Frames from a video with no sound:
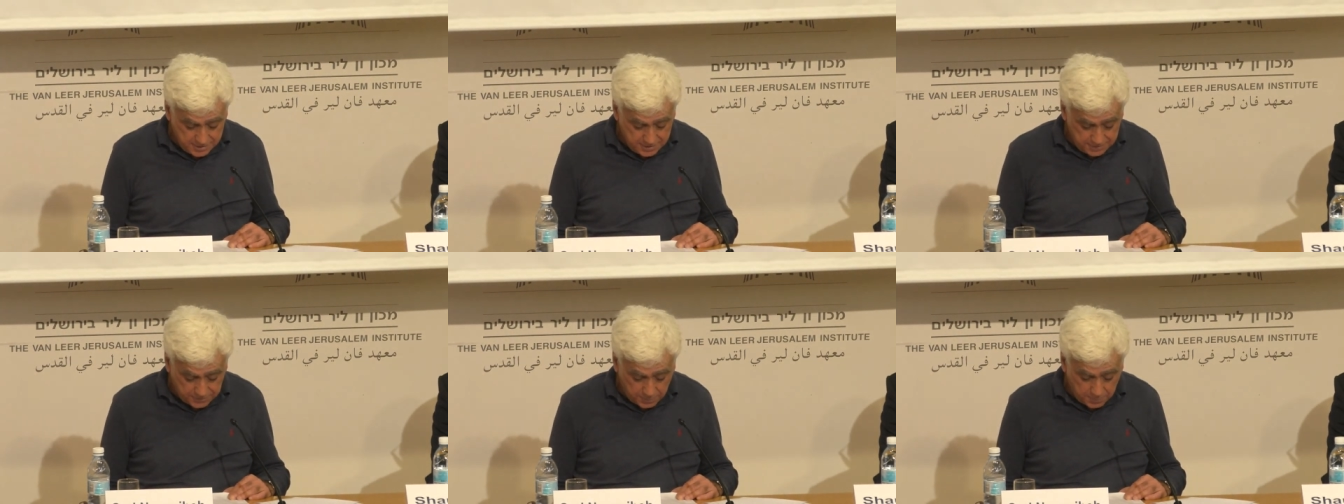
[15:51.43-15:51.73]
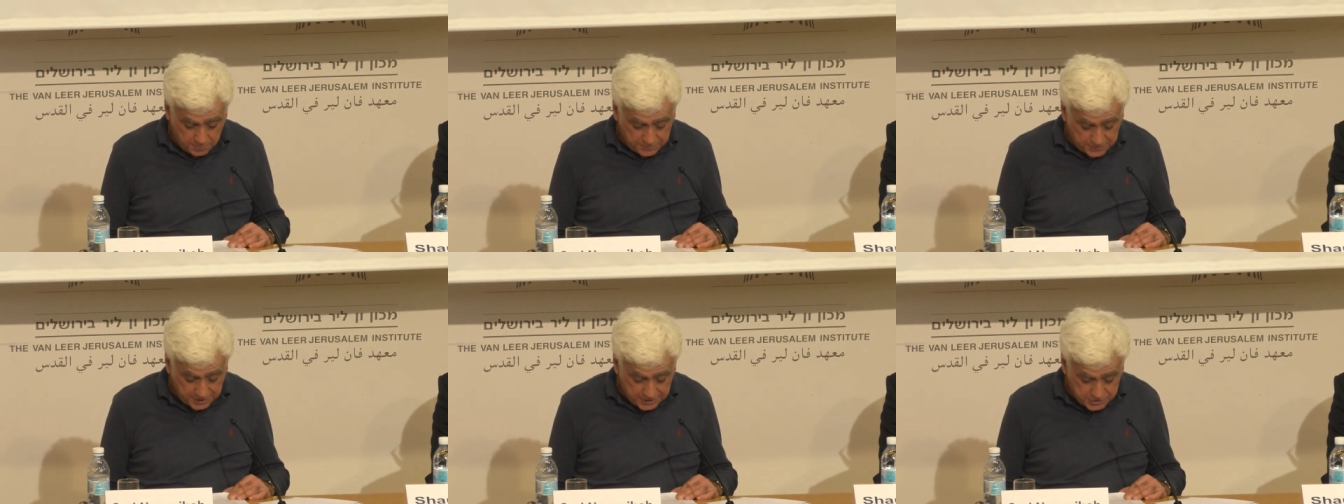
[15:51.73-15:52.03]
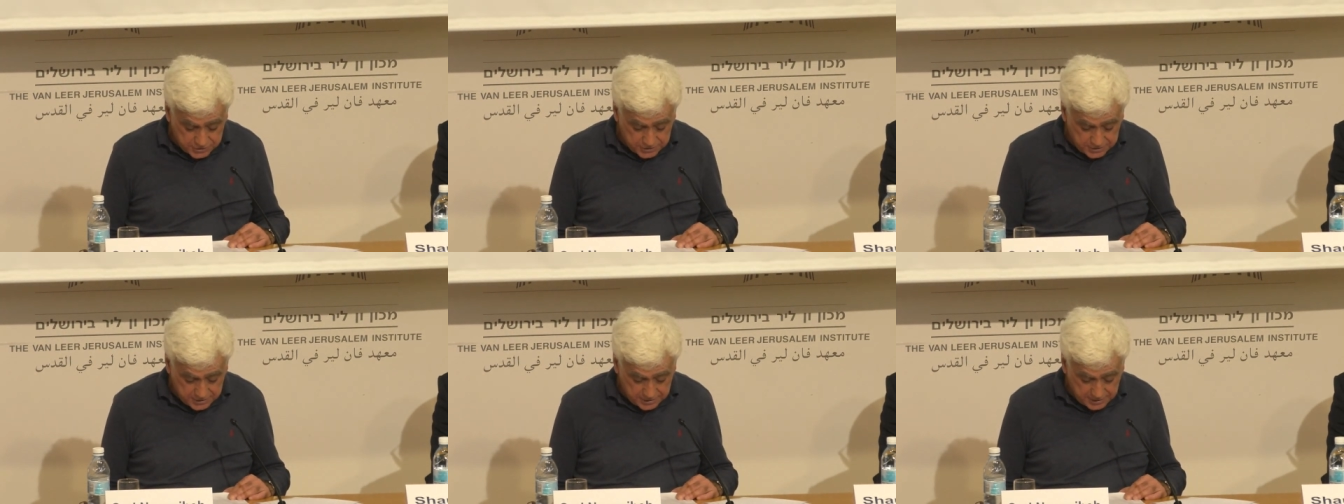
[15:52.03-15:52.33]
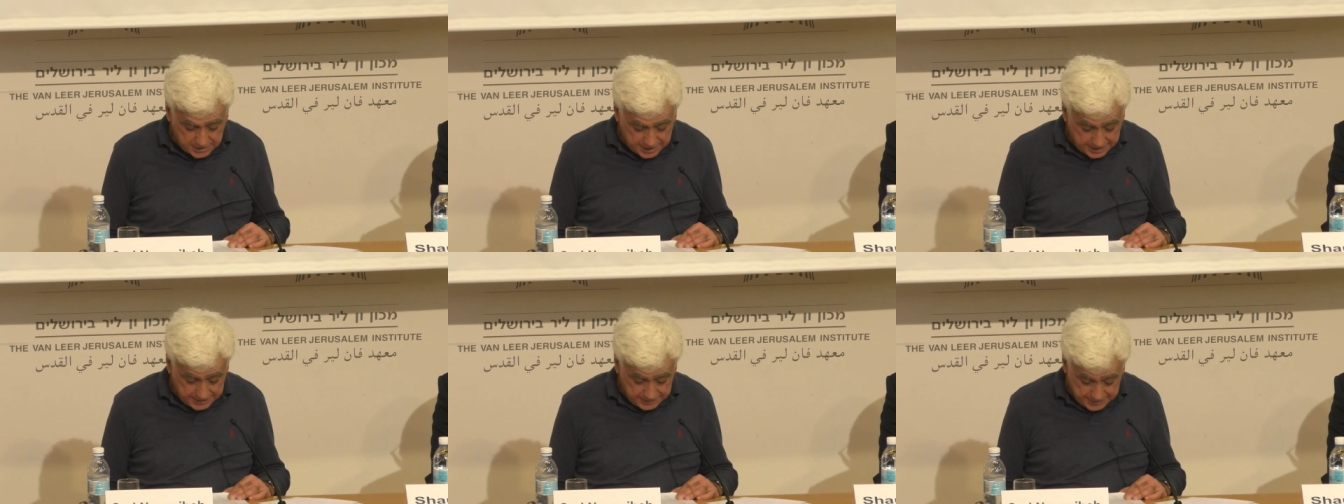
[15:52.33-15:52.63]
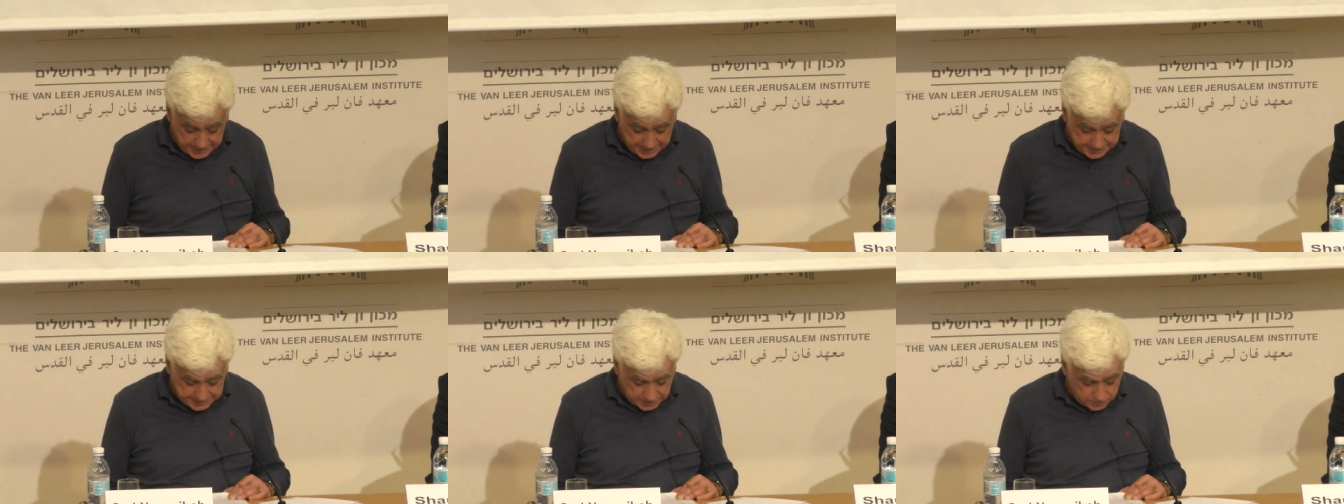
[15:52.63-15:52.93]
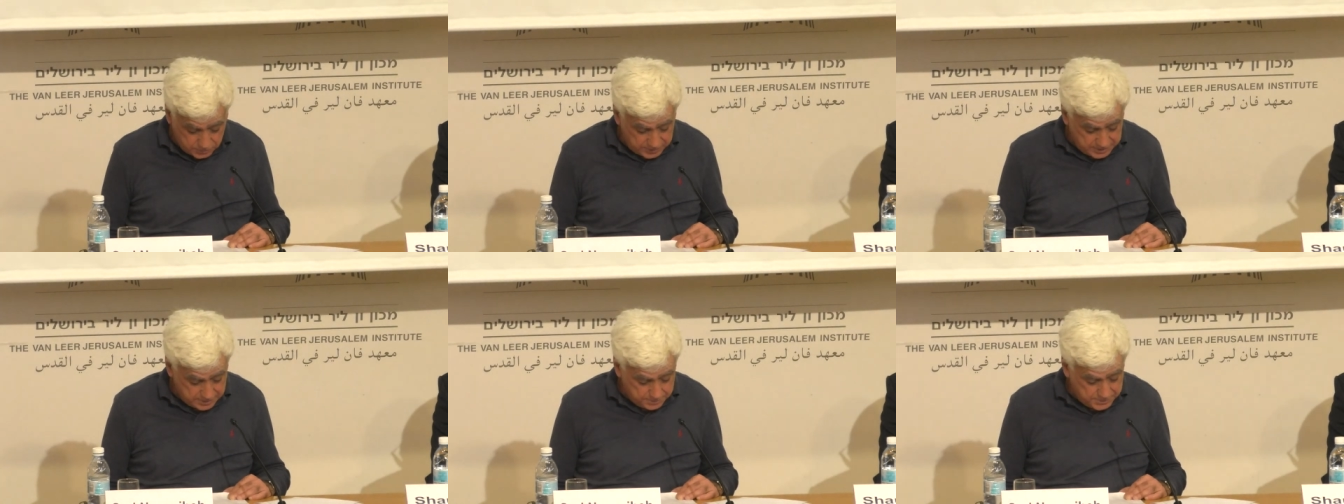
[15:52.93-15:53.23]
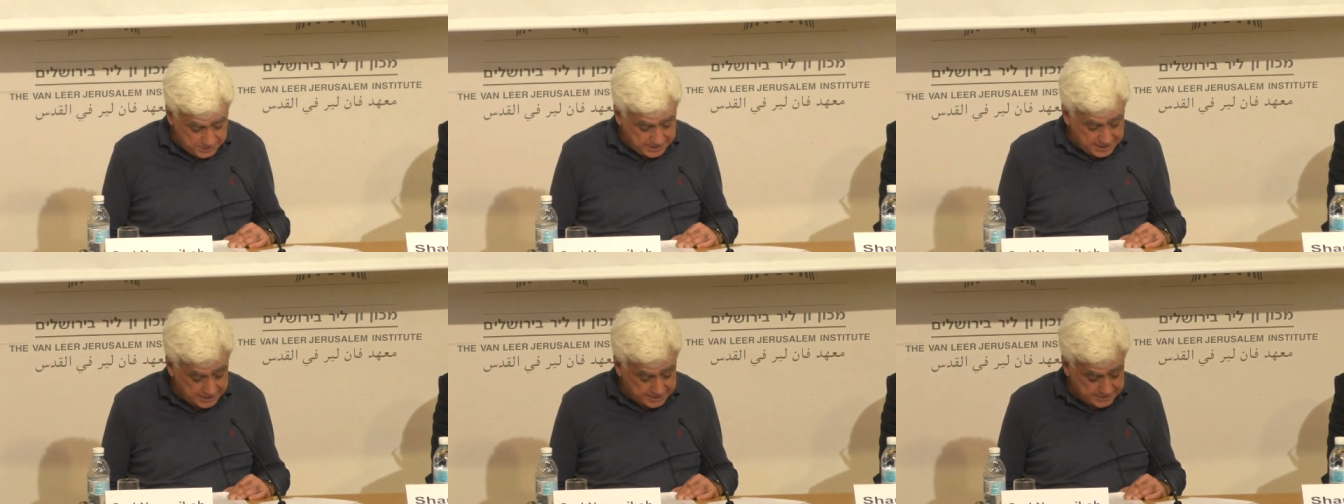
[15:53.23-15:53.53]
from Hill and had
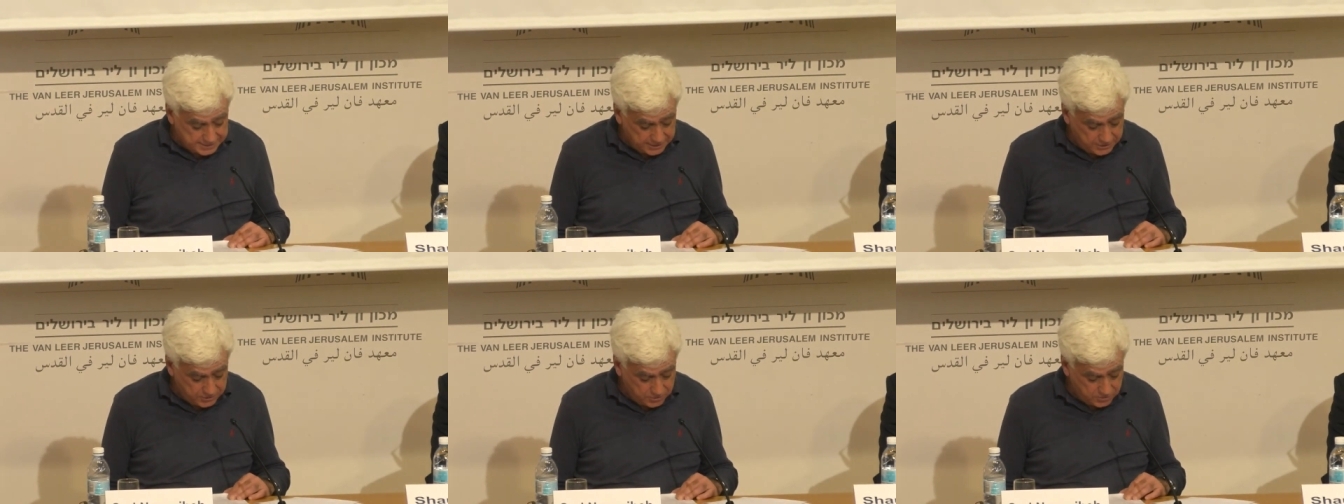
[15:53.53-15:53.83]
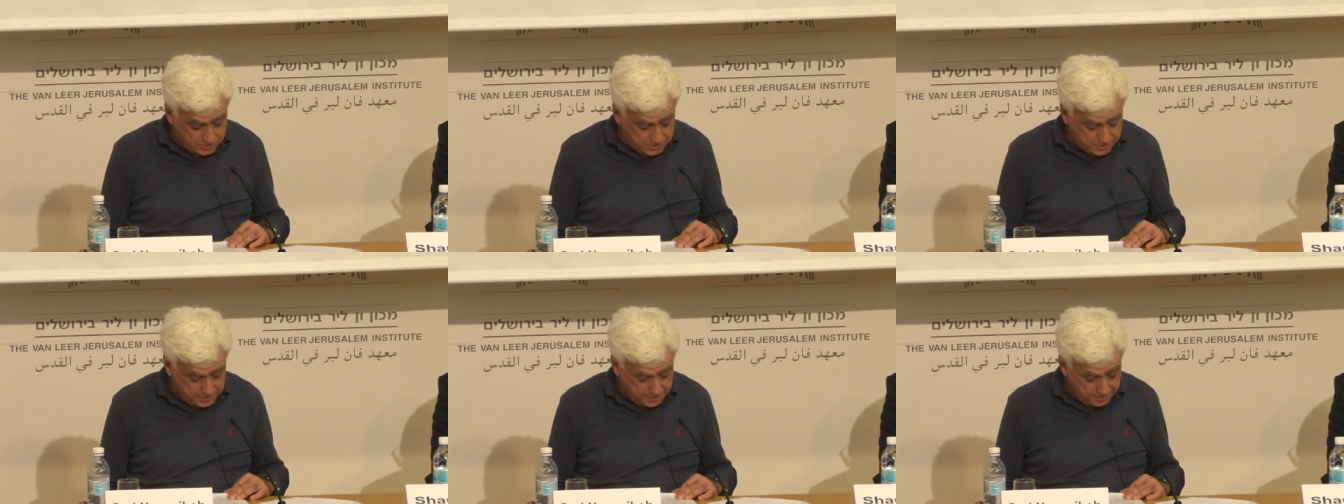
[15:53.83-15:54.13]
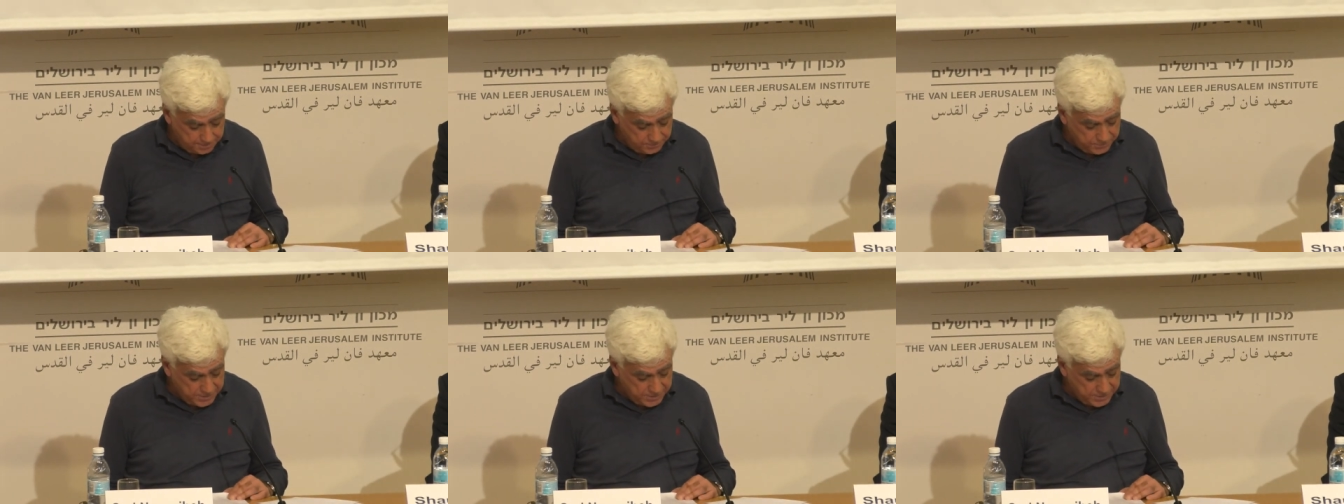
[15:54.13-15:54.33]
been executed,